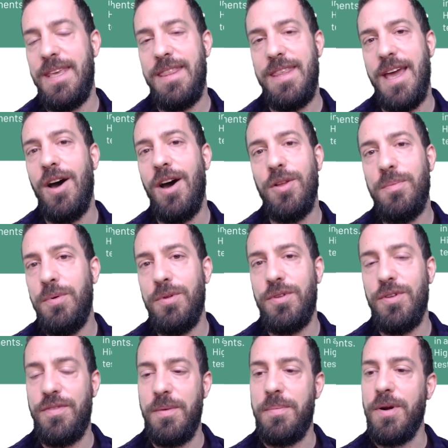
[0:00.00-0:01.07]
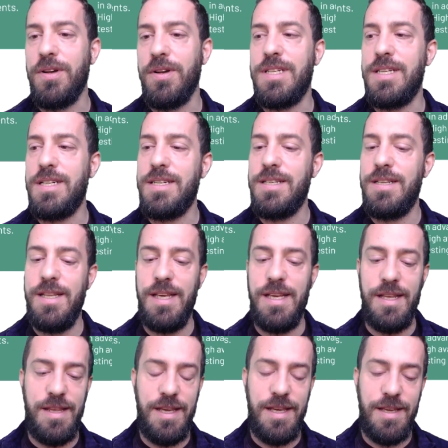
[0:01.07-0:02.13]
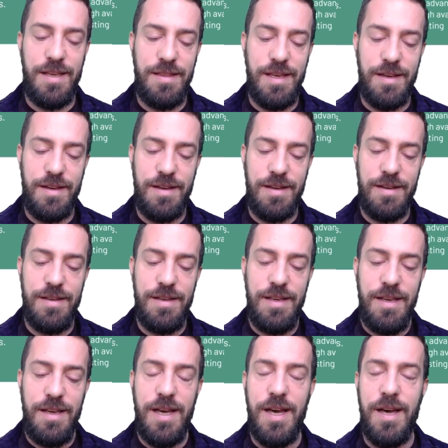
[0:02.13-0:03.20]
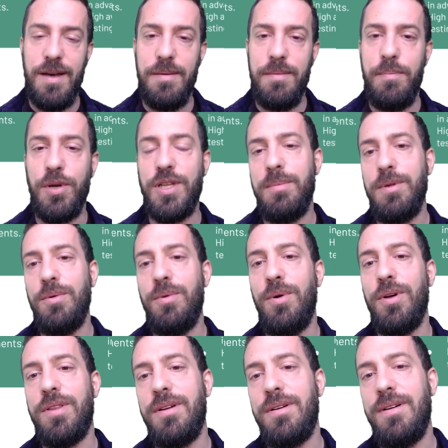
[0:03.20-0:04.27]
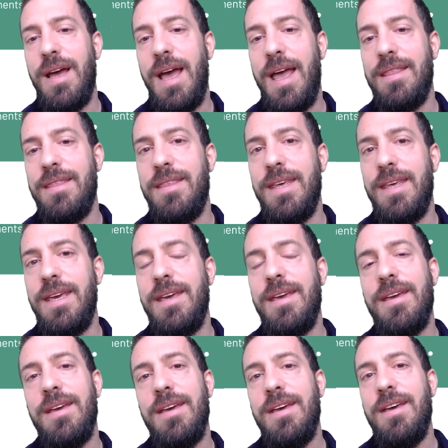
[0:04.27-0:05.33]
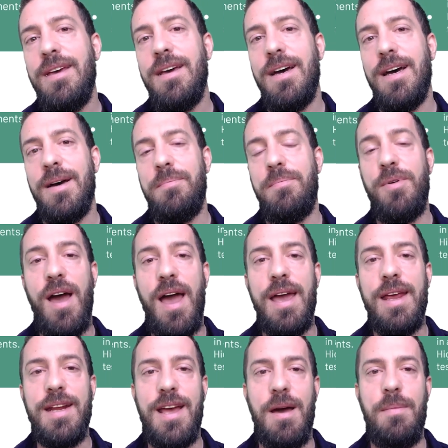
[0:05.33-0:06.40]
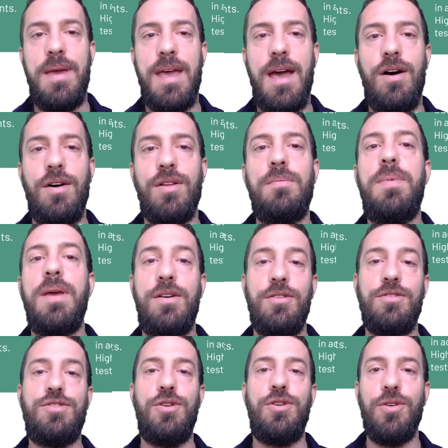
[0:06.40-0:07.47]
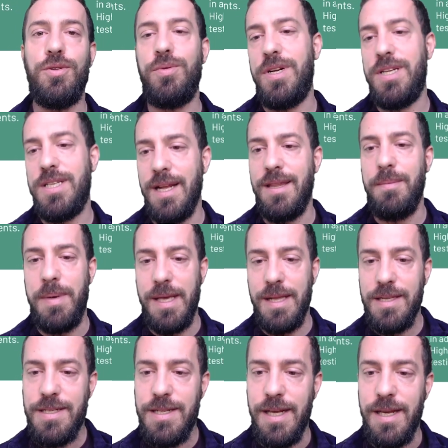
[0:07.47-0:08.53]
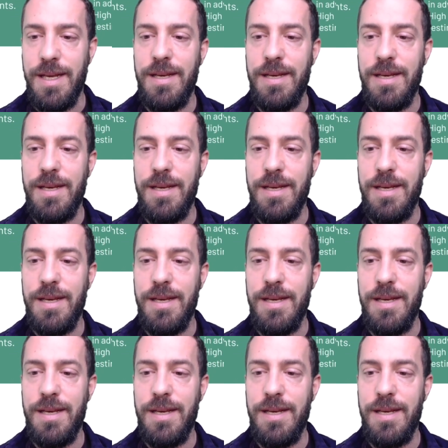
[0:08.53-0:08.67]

output of the process, the potable water and the brine coming out, because you want to restart the PLC.